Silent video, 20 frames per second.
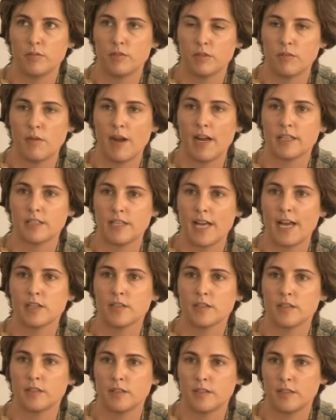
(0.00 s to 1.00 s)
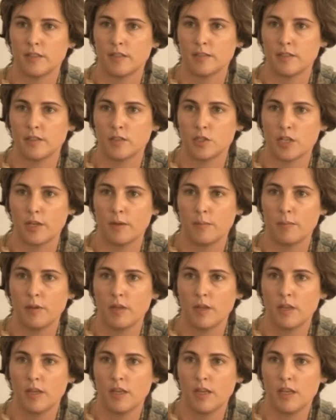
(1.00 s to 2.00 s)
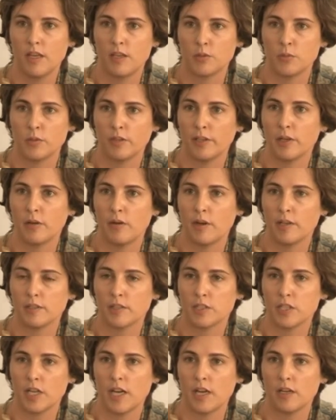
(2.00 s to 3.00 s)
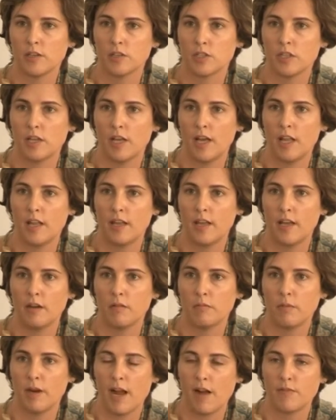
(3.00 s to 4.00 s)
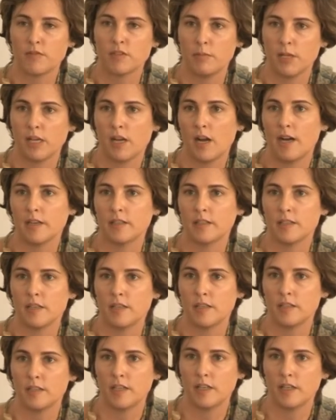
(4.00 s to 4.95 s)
direct action citizenship is really going to change. And that we have to be cognizant